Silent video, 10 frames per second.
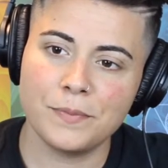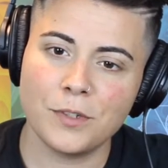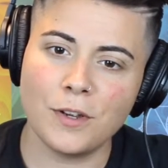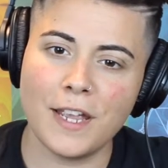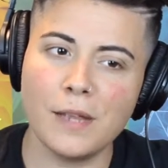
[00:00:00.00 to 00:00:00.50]

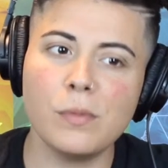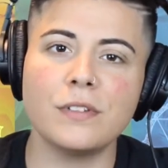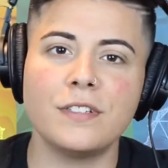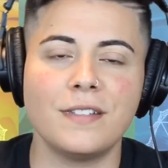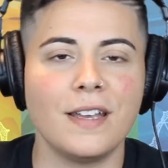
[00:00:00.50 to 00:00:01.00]
able
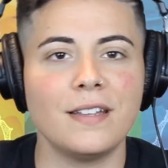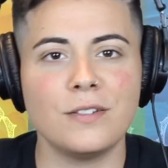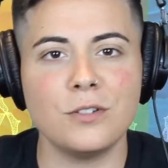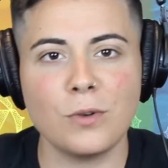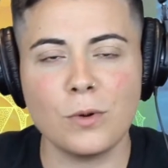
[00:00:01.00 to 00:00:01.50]
to stand
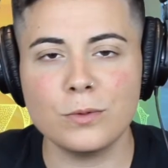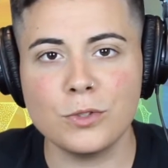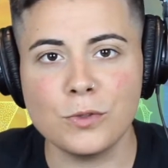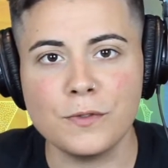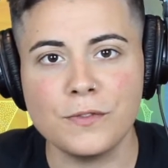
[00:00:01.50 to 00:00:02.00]
on your own
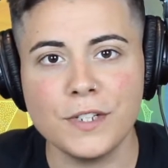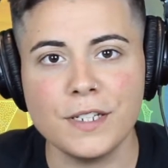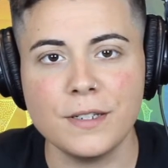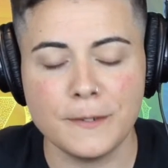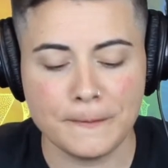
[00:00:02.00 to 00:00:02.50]
2 feet,